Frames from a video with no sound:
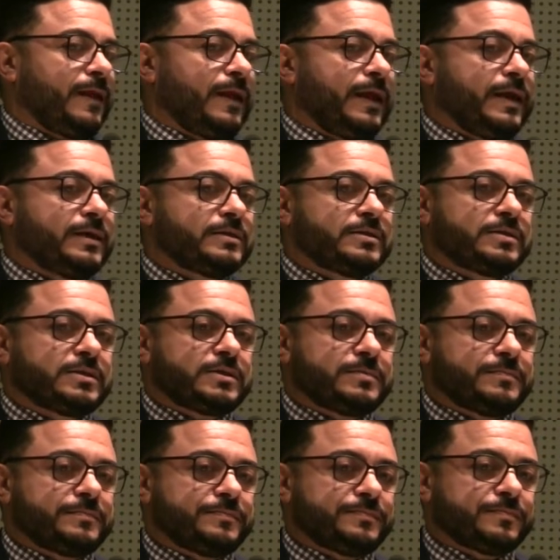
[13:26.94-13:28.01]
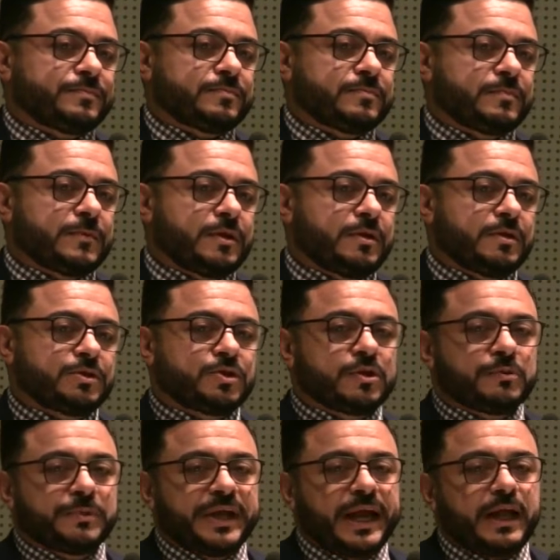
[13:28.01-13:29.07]
And so
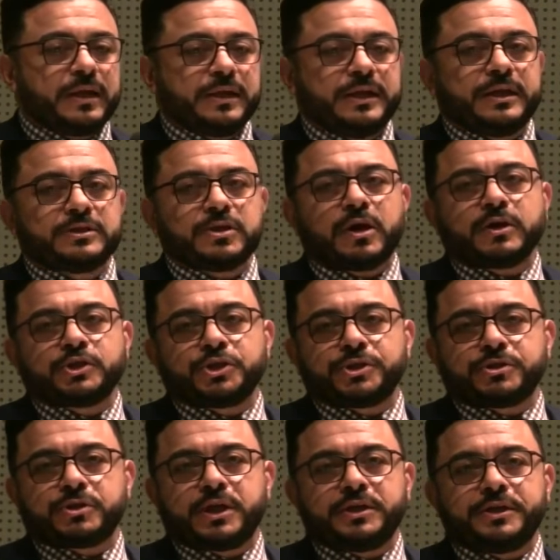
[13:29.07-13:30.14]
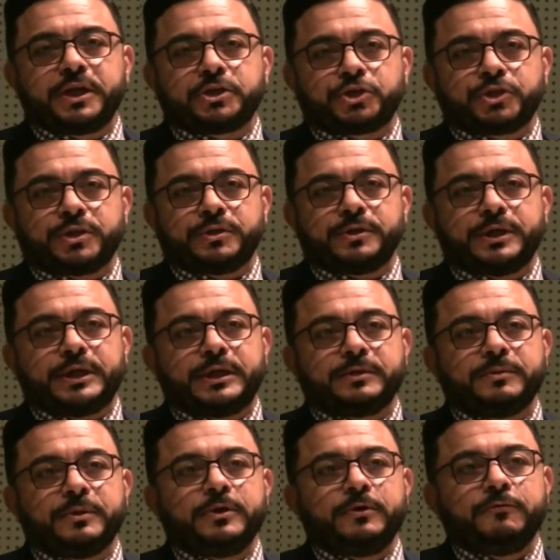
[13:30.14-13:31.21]
the reality is our condition
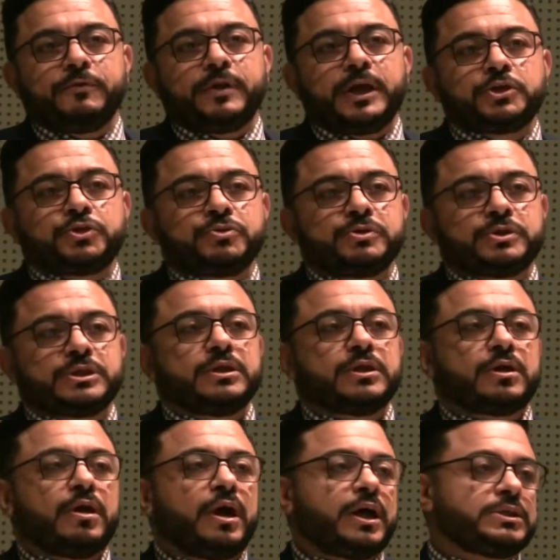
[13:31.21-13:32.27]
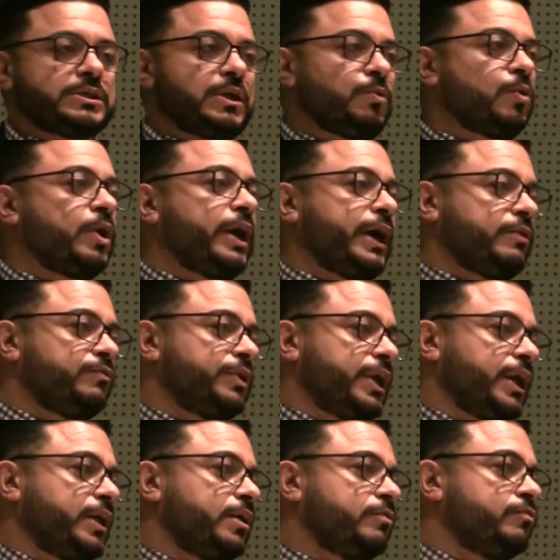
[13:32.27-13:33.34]
and uh, the issues and the cause that we're
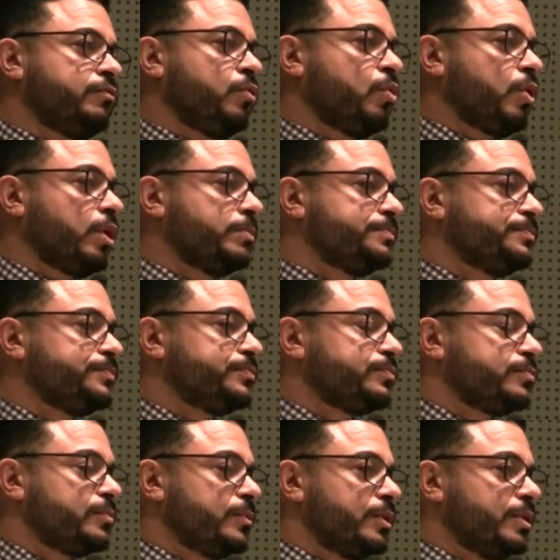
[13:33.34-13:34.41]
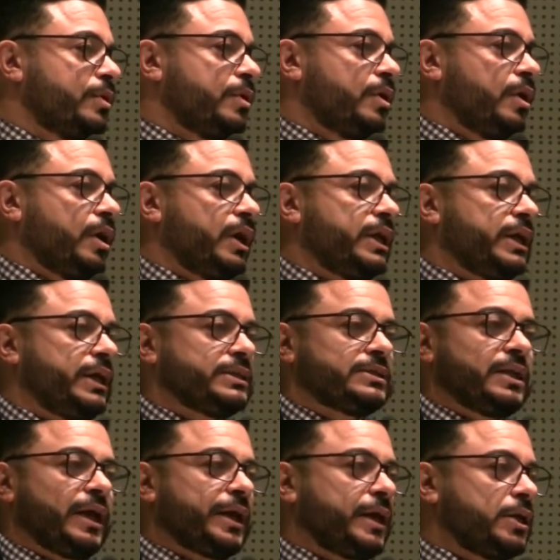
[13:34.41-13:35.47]
advocating for uh, is
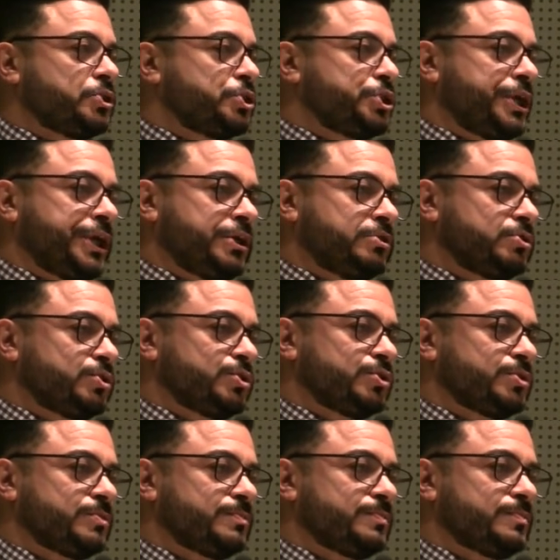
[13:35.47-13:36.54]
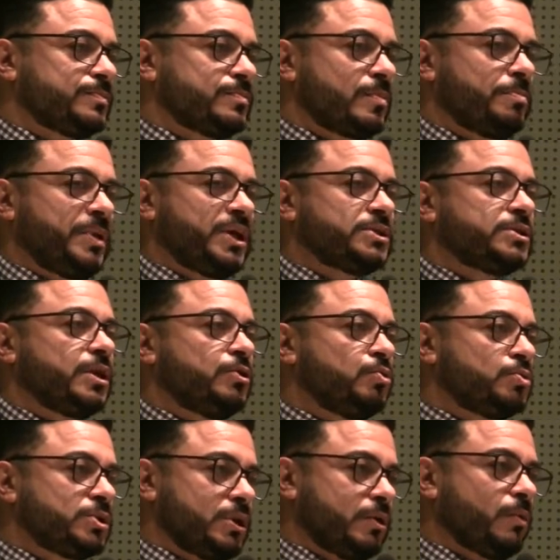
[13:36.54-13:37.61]
not going to change based on
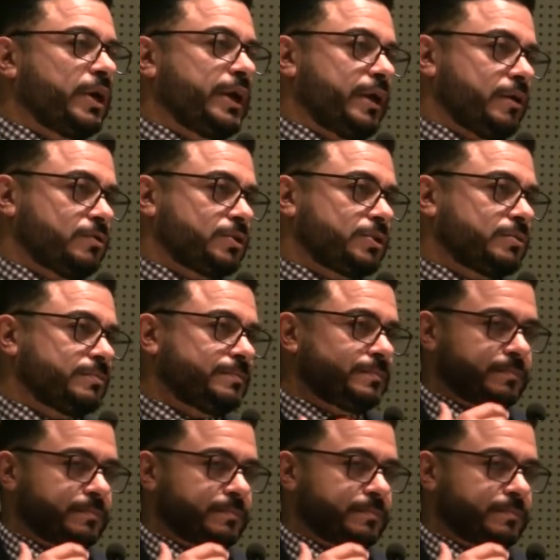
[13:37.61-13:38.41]
who's in the White House.